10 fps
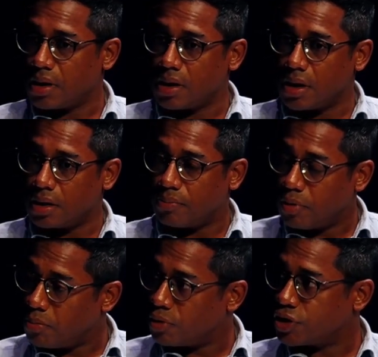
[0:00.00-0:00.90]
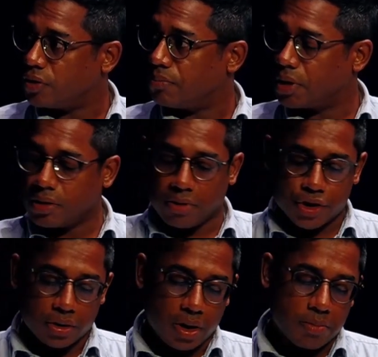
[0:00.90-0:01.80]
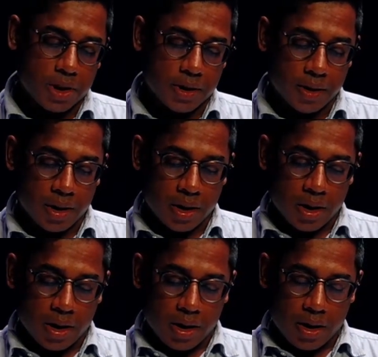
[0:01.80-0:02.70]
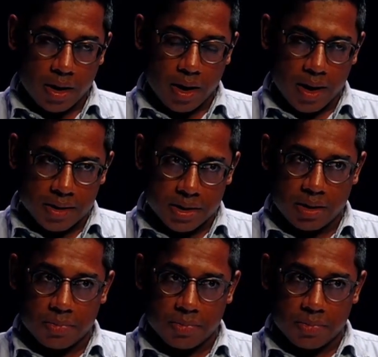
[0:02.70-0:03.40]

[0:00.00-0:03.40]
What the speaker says: in the promotion of multiracial harmony. At the same